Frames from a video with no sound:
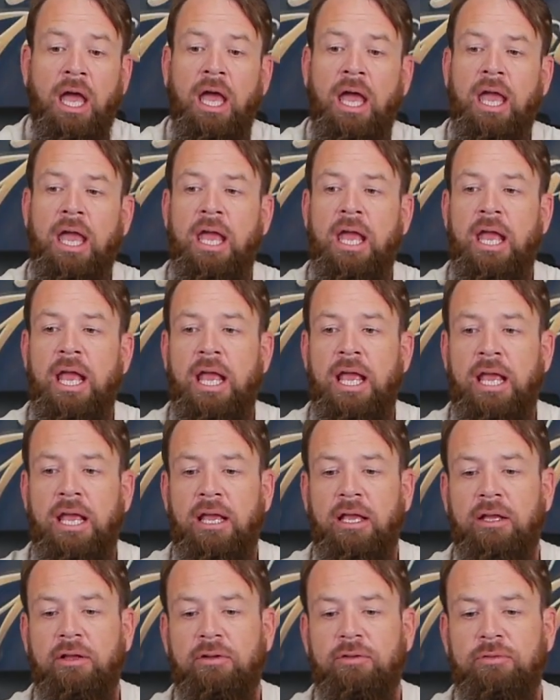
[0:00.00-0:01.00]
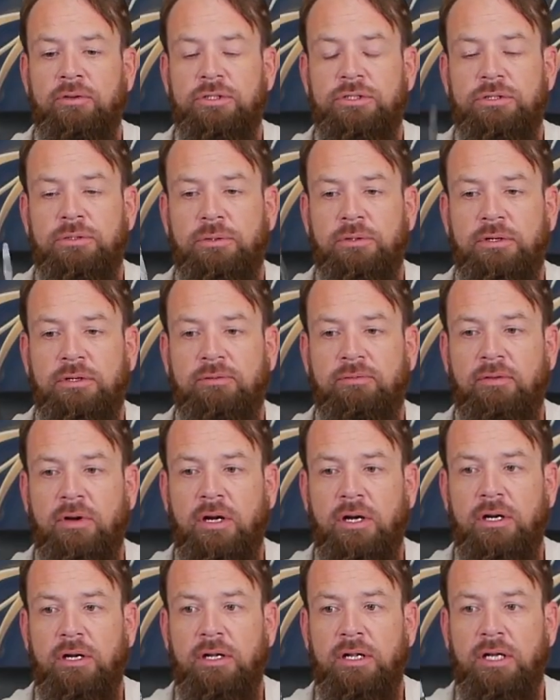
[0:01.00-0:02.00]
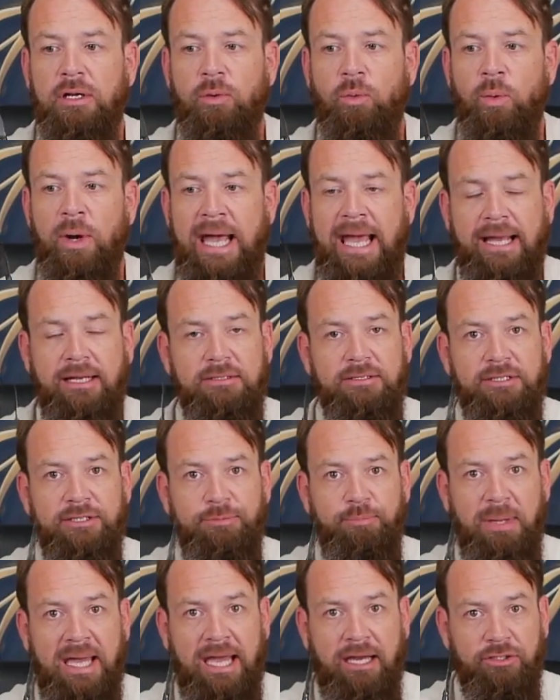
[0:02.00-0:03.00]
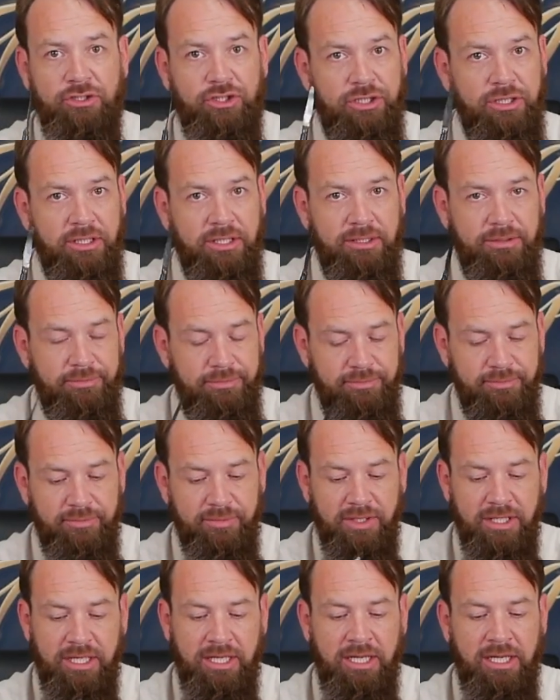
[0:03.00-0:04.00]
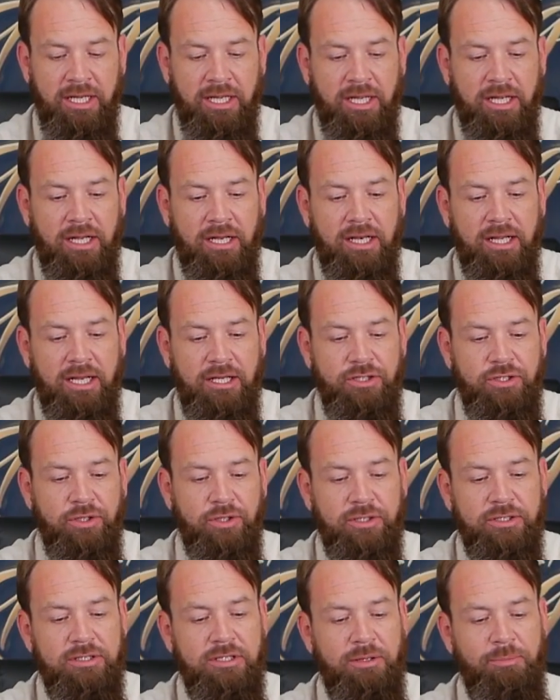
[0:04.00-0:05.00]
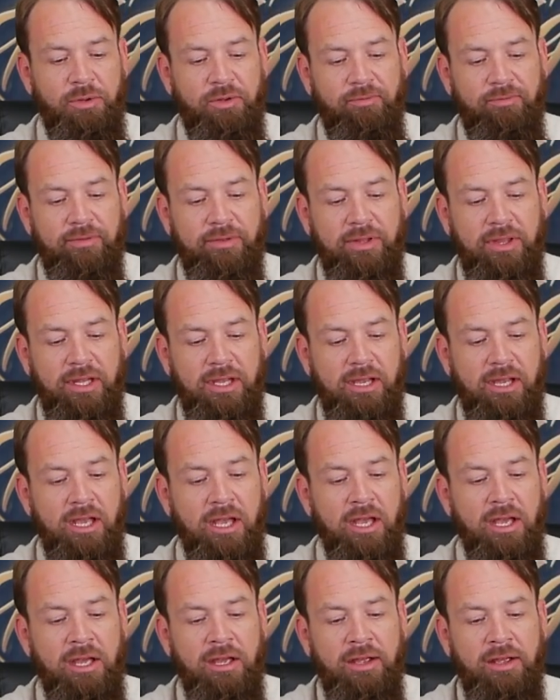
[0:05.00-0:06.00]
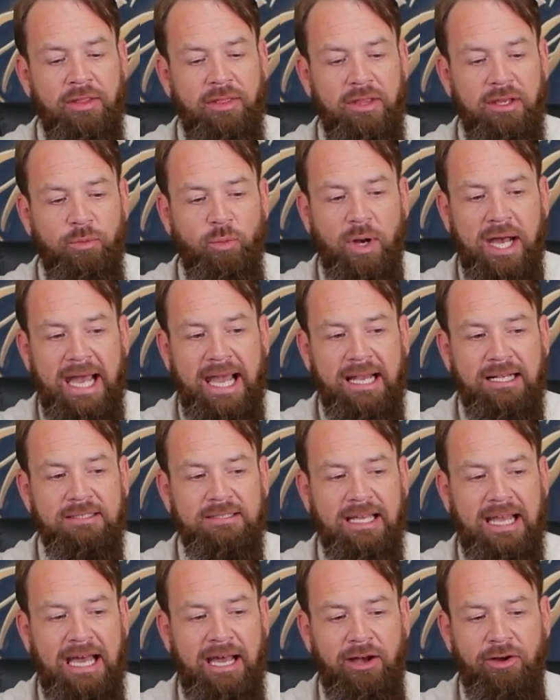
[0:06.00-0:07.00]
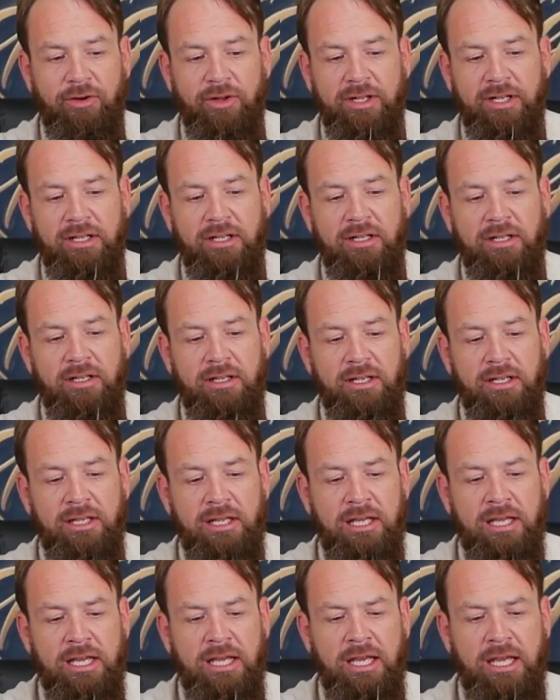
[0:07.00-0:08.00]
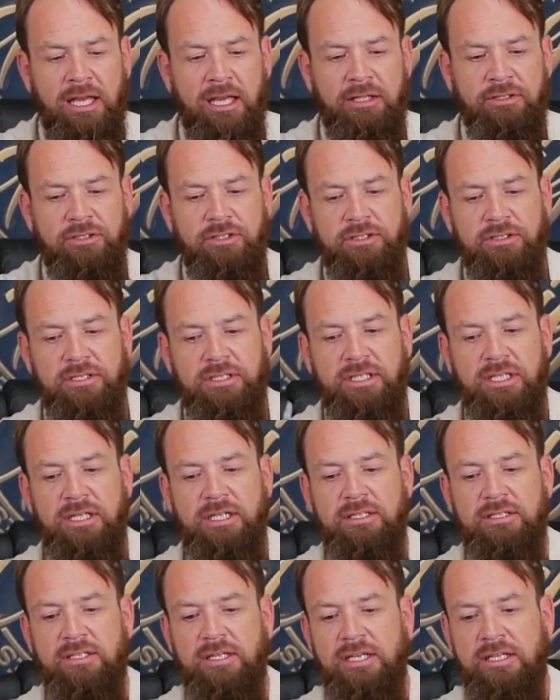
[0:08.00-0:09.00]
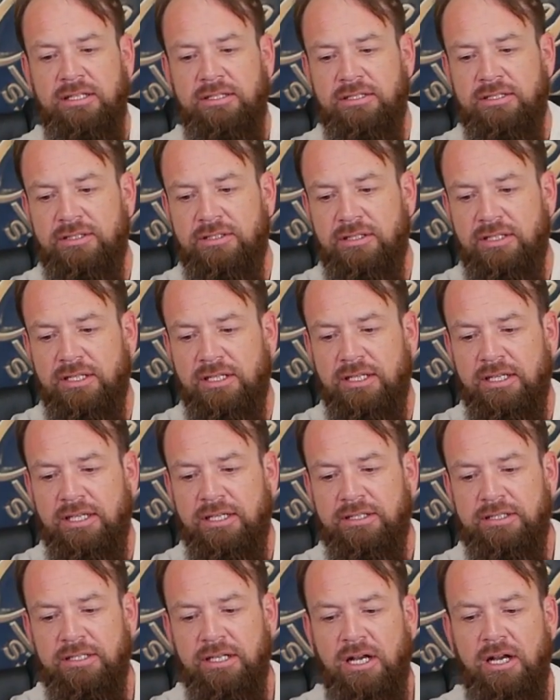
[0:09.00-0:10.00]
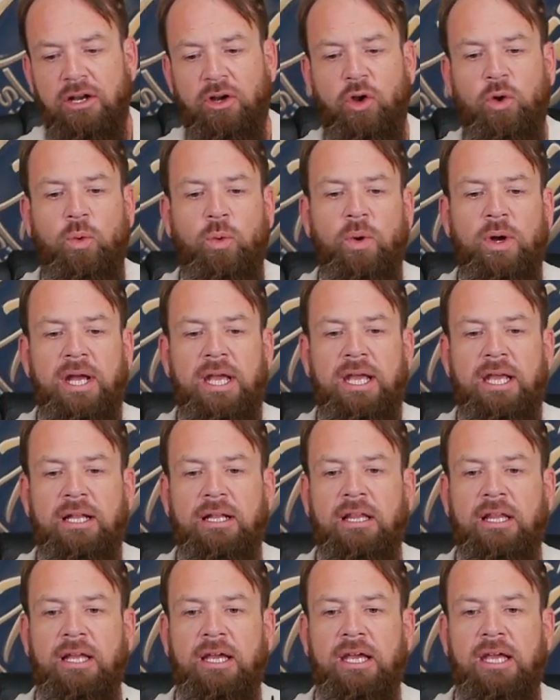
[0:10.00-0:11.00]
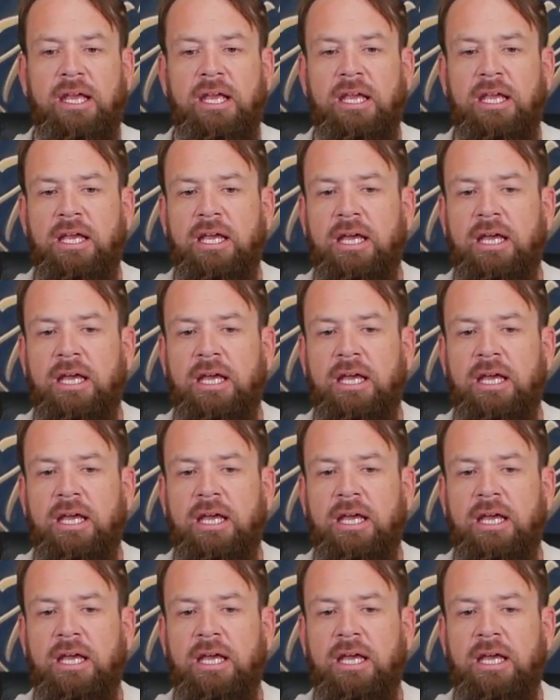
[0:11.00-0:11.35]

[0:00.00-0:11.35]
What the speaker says: a restorative art wax spatula, and I took some of the wax out, and as you can see, it's not quite like